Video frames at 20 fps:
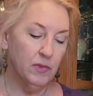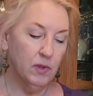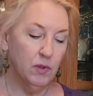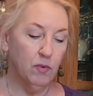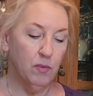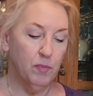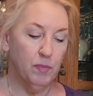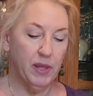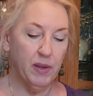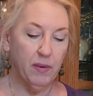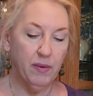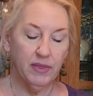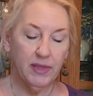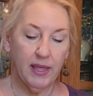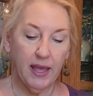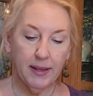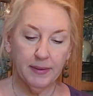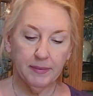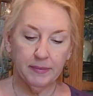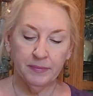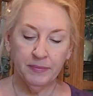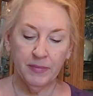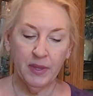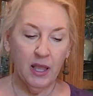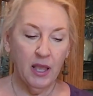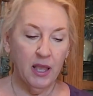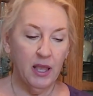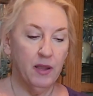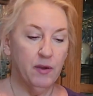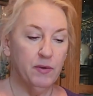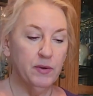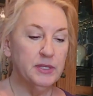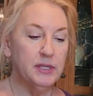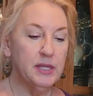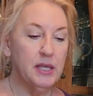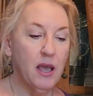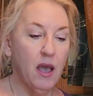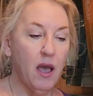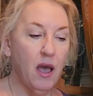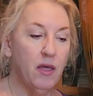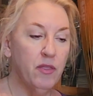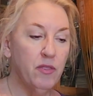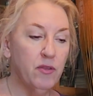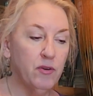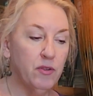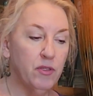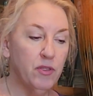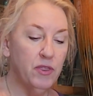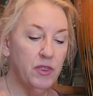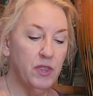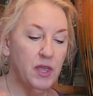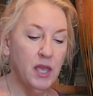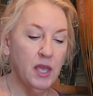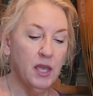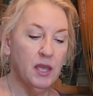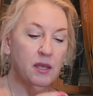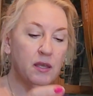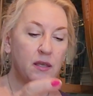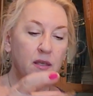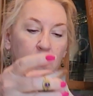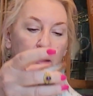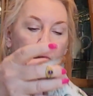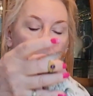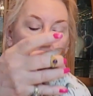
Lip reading: We'll play with that. Here was the other thing